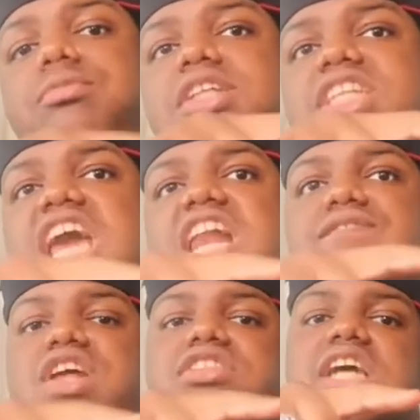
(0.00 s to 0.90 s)
to miss any
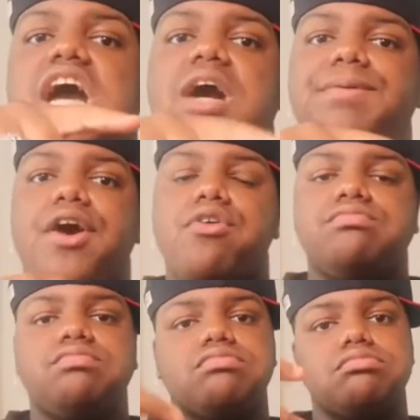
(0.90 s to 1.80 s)
videos that I
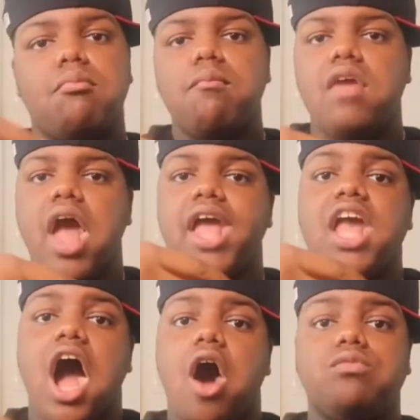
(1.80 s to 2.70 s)
upload. And
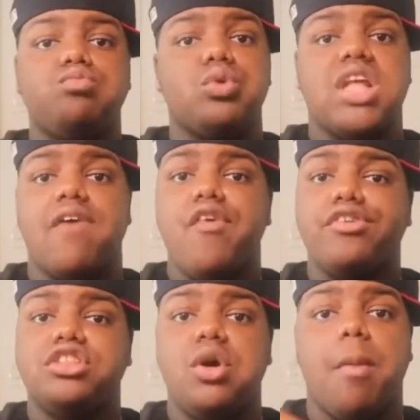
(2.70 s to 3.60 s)
y'all, without
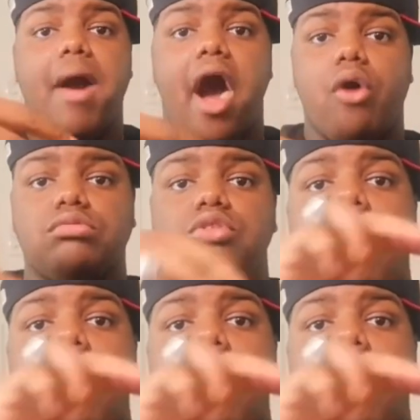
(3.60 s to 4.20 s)
further ado, I'm out.